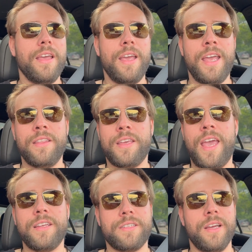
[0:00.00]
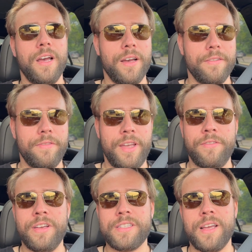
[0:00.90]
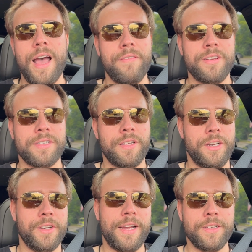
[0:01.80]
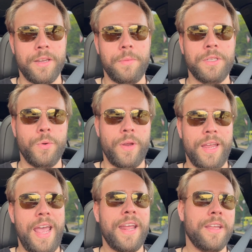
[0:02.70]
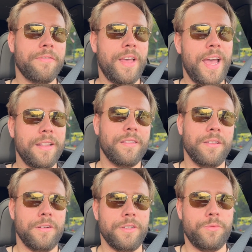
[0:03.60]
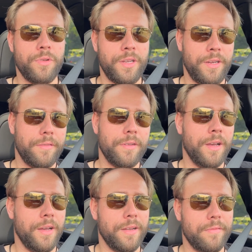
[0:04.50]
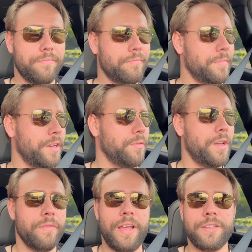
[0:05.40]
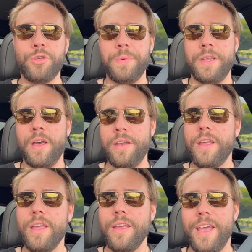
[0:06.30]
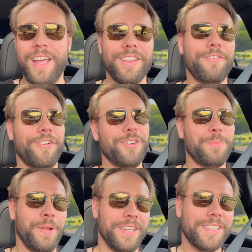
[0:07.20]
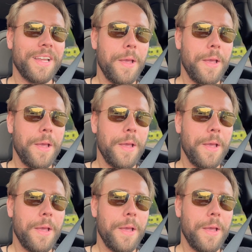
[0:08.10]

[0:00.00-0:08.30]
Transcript: In the case of the Envista, obviously you're not going to be doing any of that. There's really none of that to be done in the first place.